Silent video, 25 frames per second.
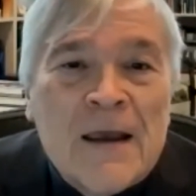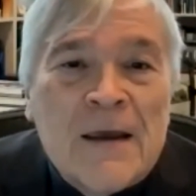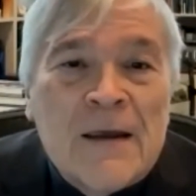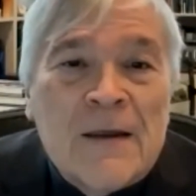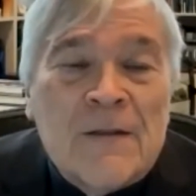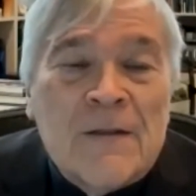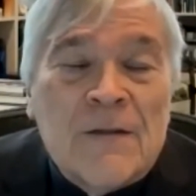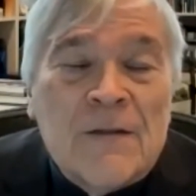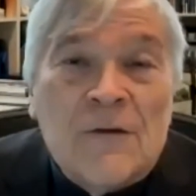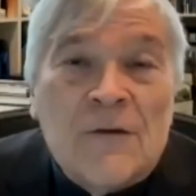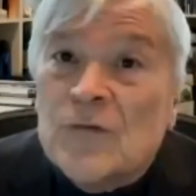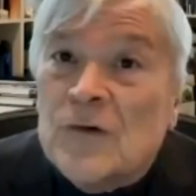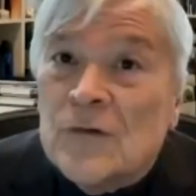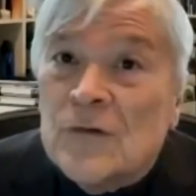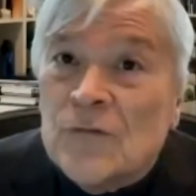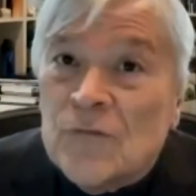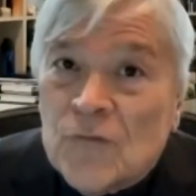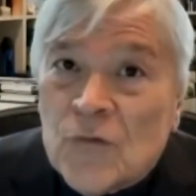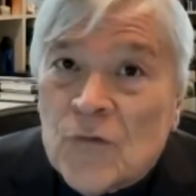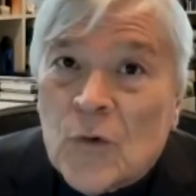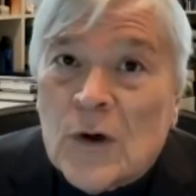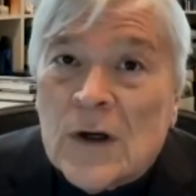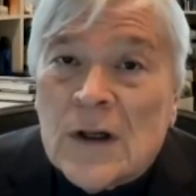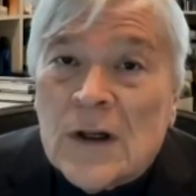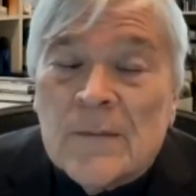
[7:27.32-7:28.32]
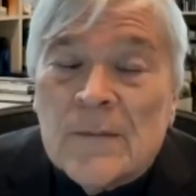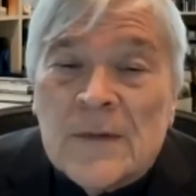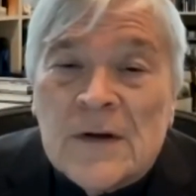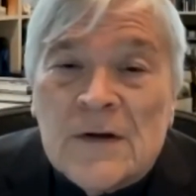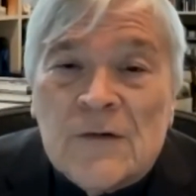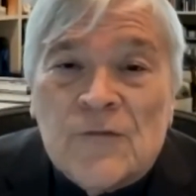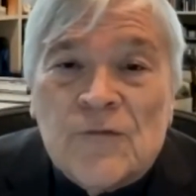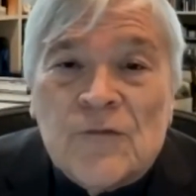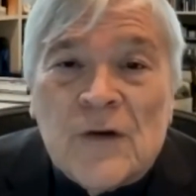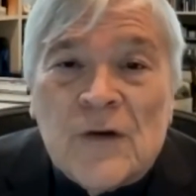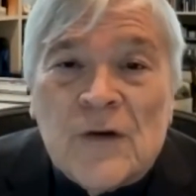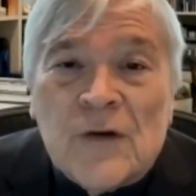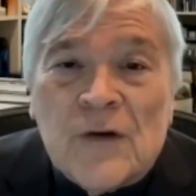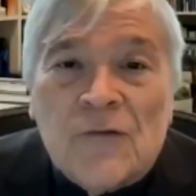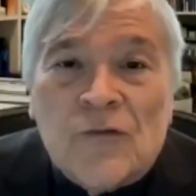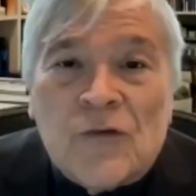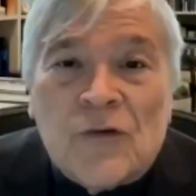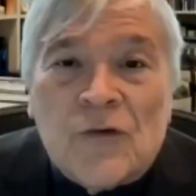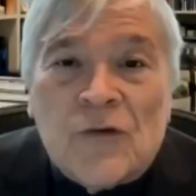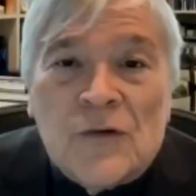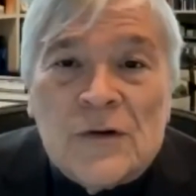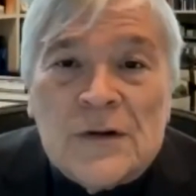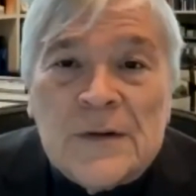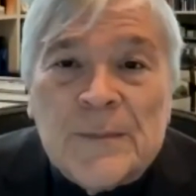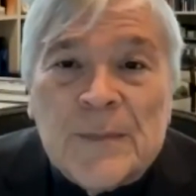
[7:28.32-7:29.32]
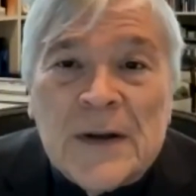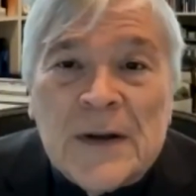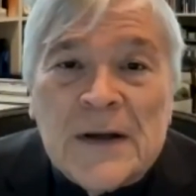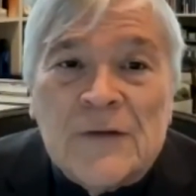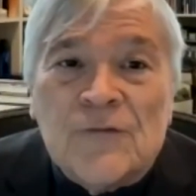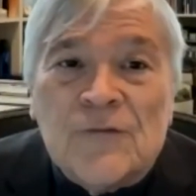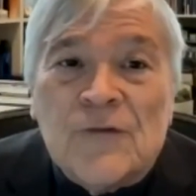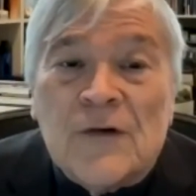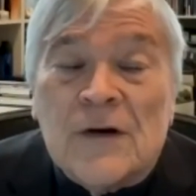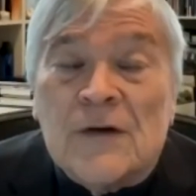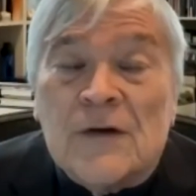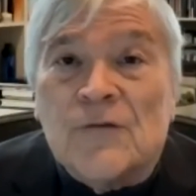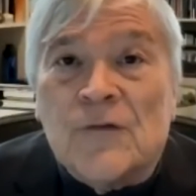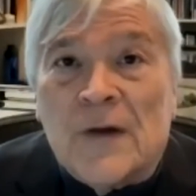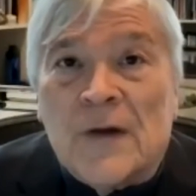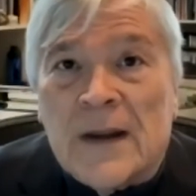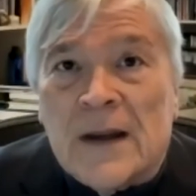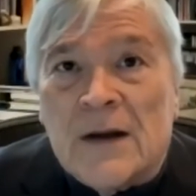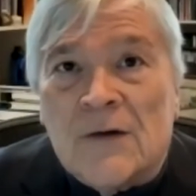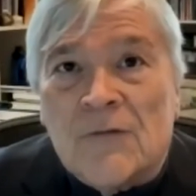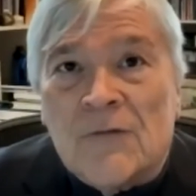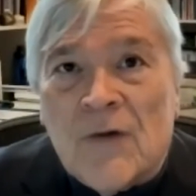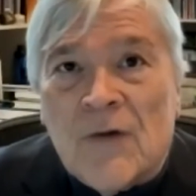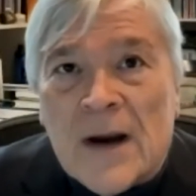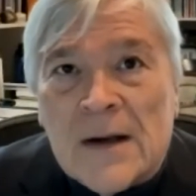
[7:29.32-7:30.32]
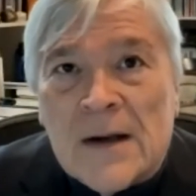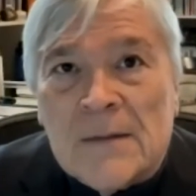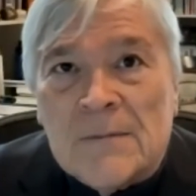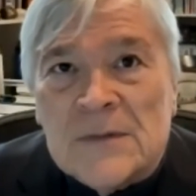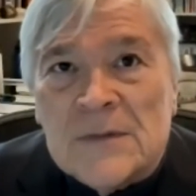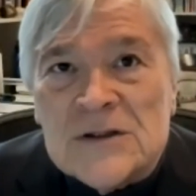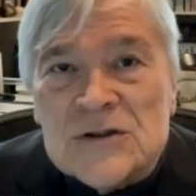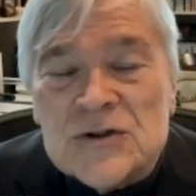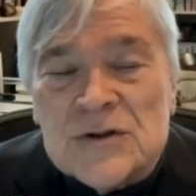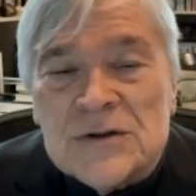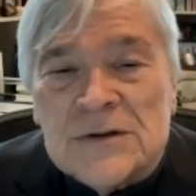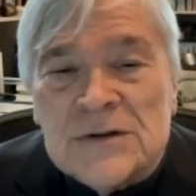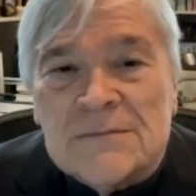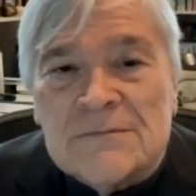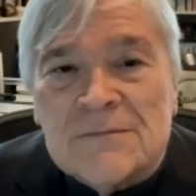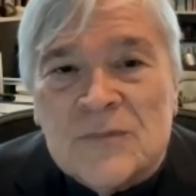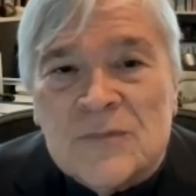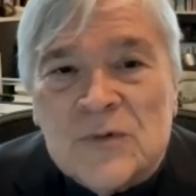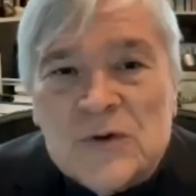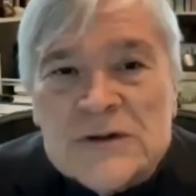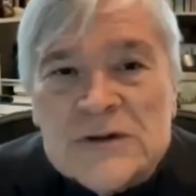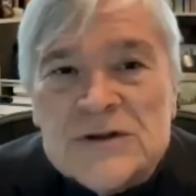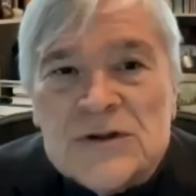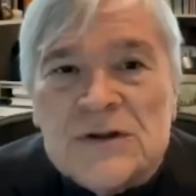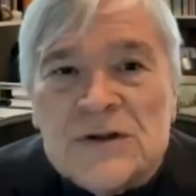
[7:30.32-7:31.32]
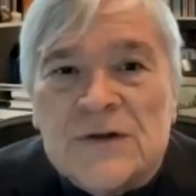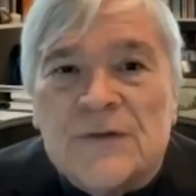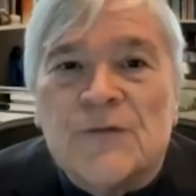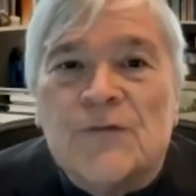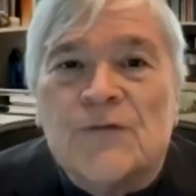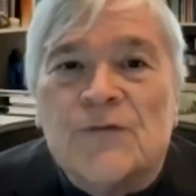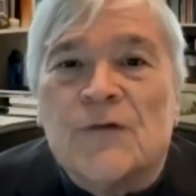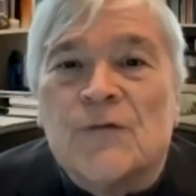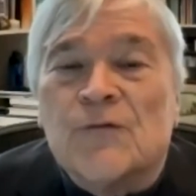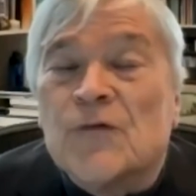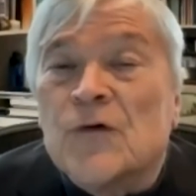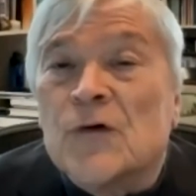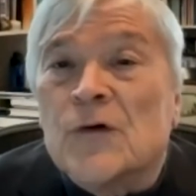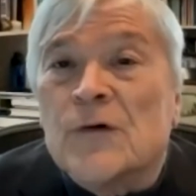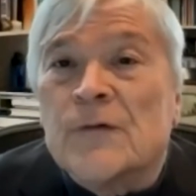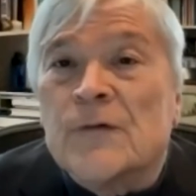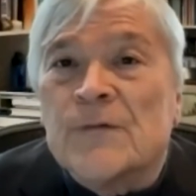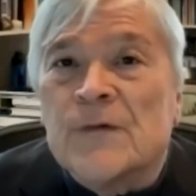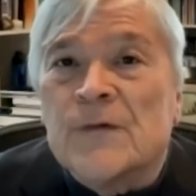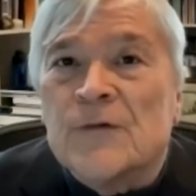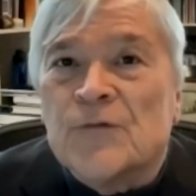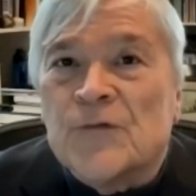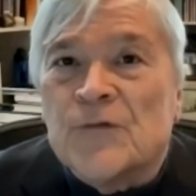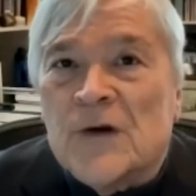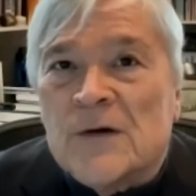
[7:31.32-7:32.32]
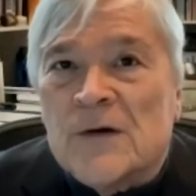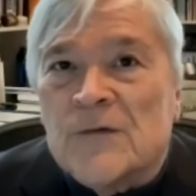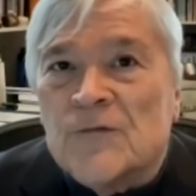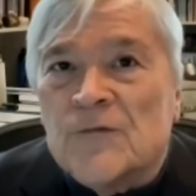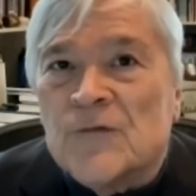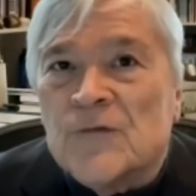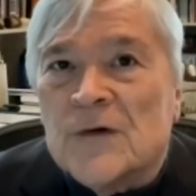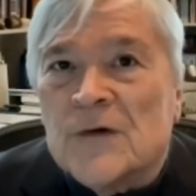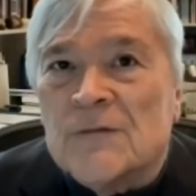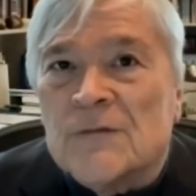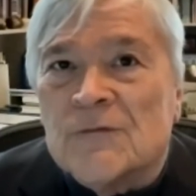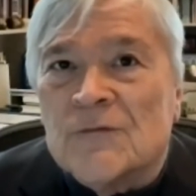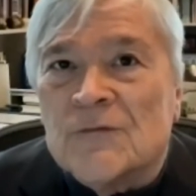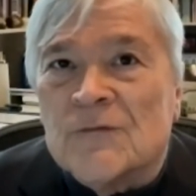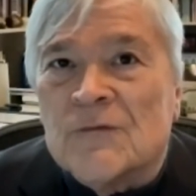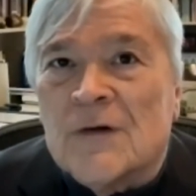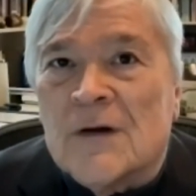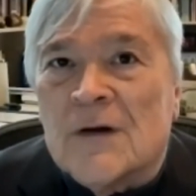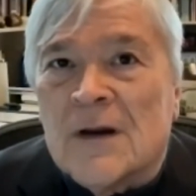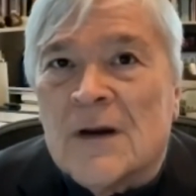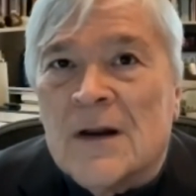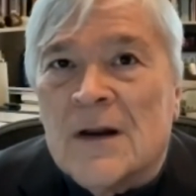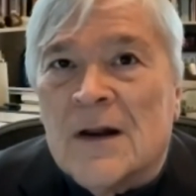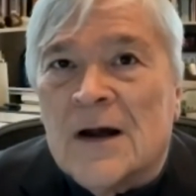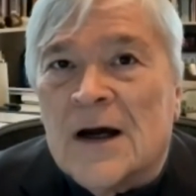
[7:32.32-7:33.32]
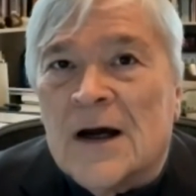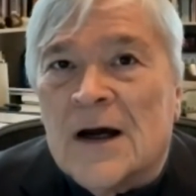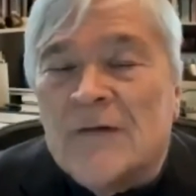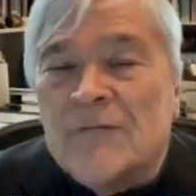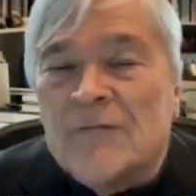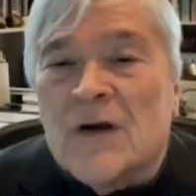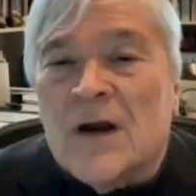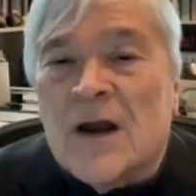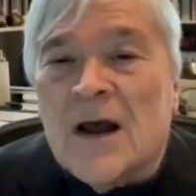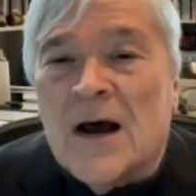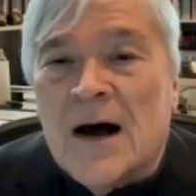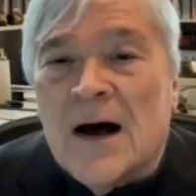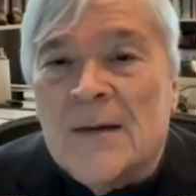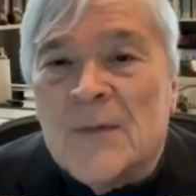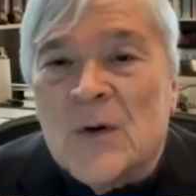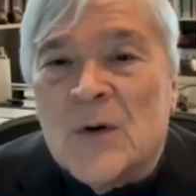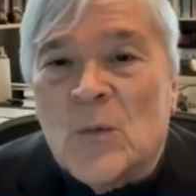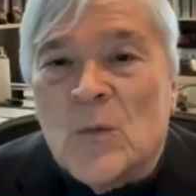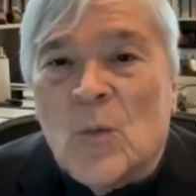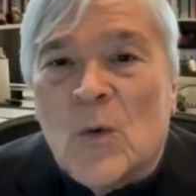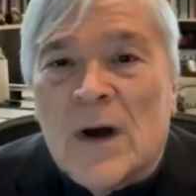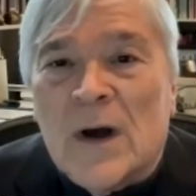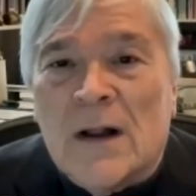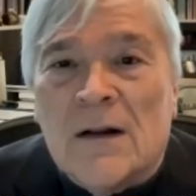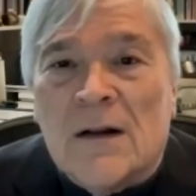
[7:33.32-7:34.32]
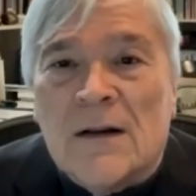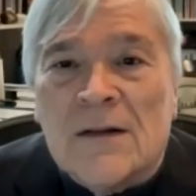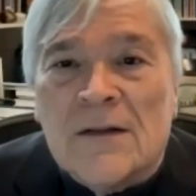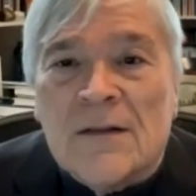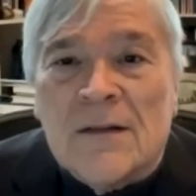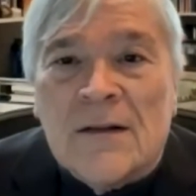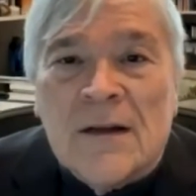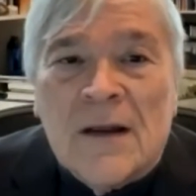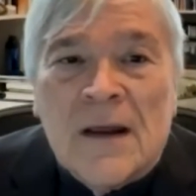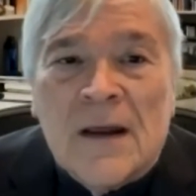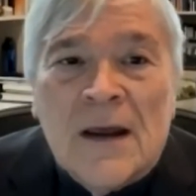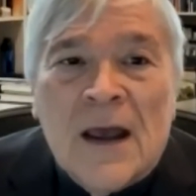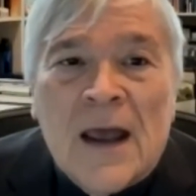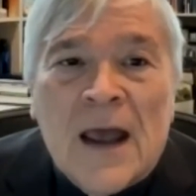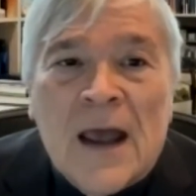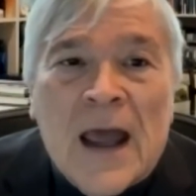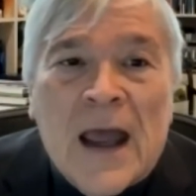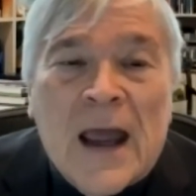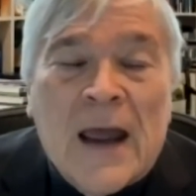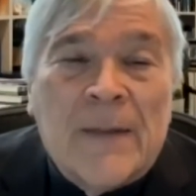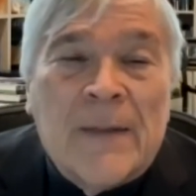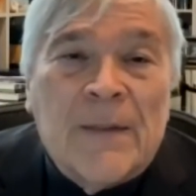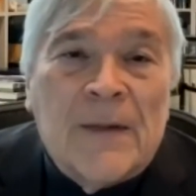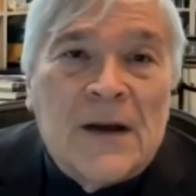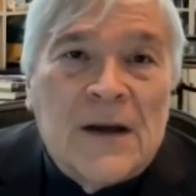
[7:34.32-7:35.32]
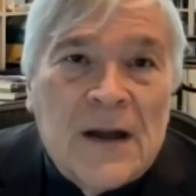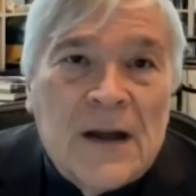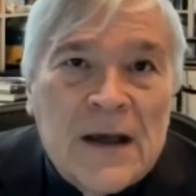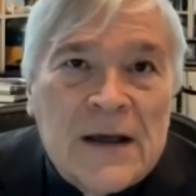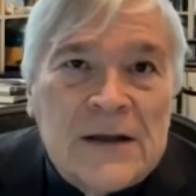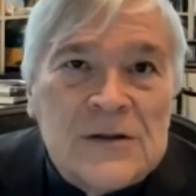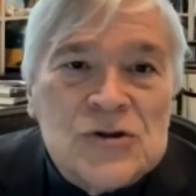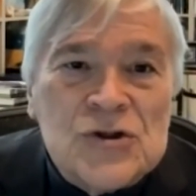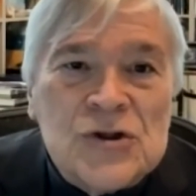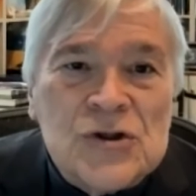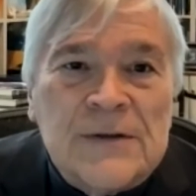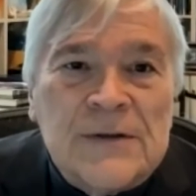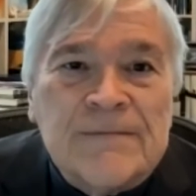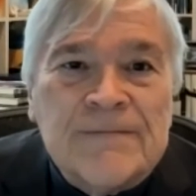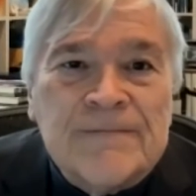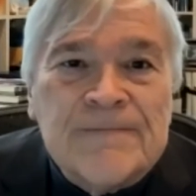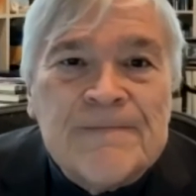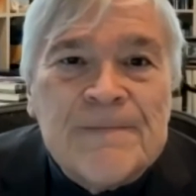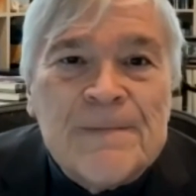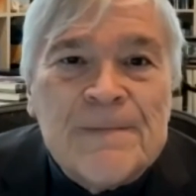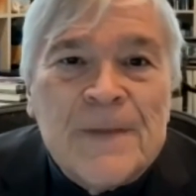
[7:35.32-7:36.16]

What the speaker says: This consortium is integral to Penn State's land-grant mission, which is to serve the citizens of the Commonwealth and the nation.